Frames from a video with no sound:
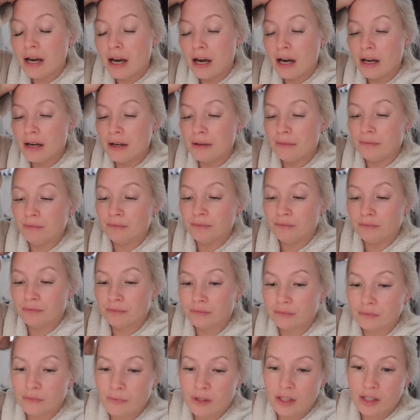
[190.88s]

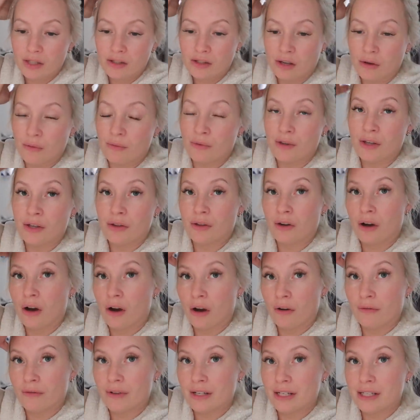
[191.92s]
So the other
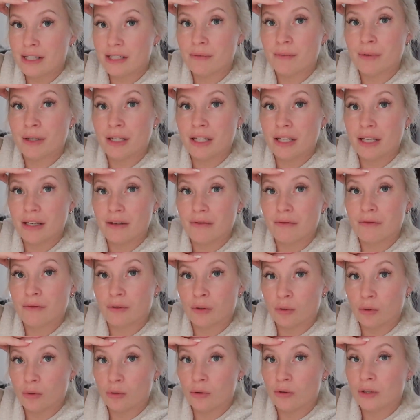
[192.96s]
half needs to be
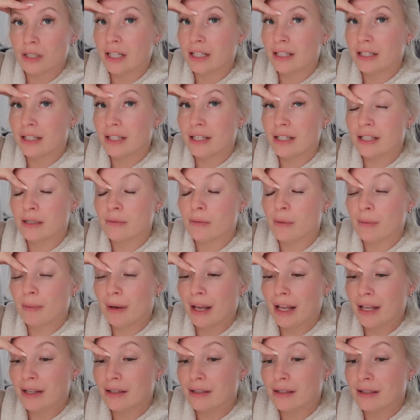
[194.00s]
floored and it needs to be
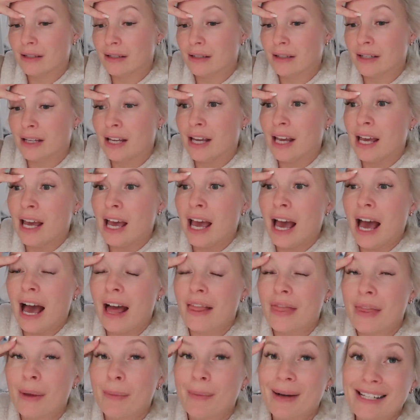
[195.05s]
plastered.
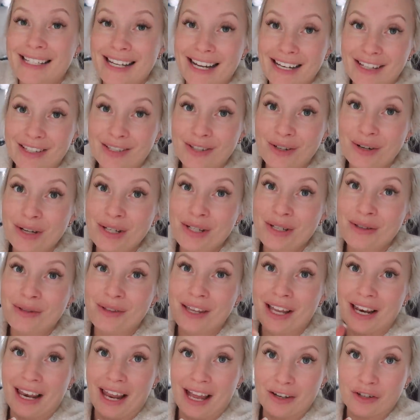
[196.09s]
And then my dad started doing
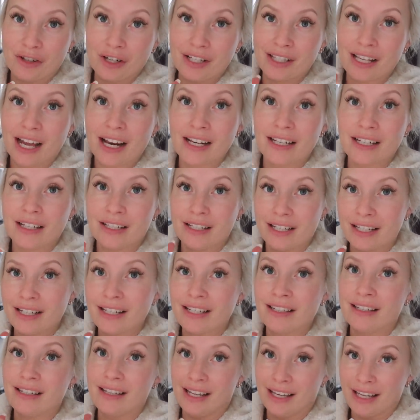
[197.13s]
the electrics and he did
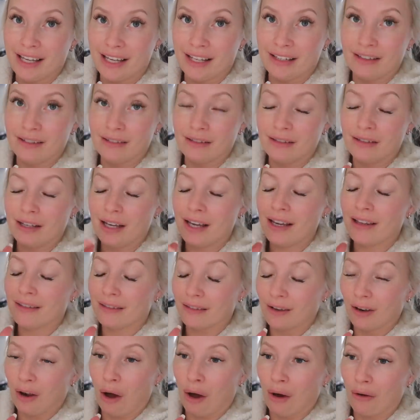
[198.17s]
his knee in
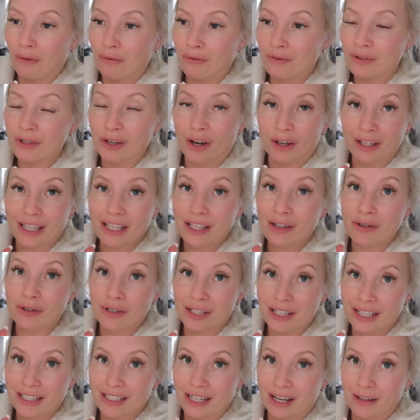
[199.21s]
the loft, like he
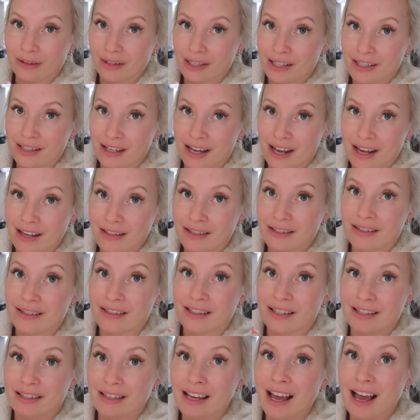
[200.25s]
couldn't get down the stairs because
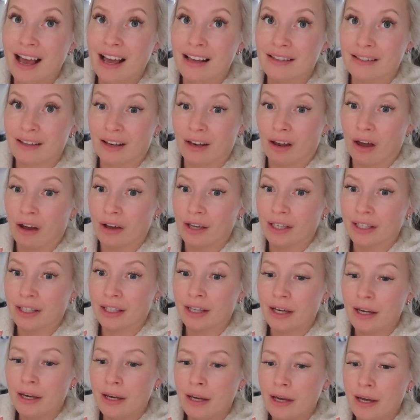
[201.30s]
the stairs are
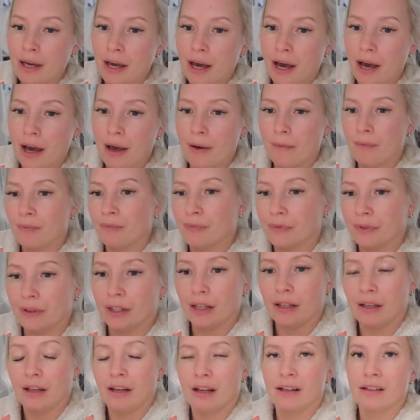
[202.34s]
like,
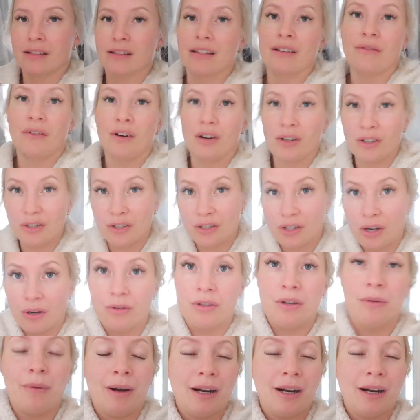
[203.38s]
I'll see if I can show you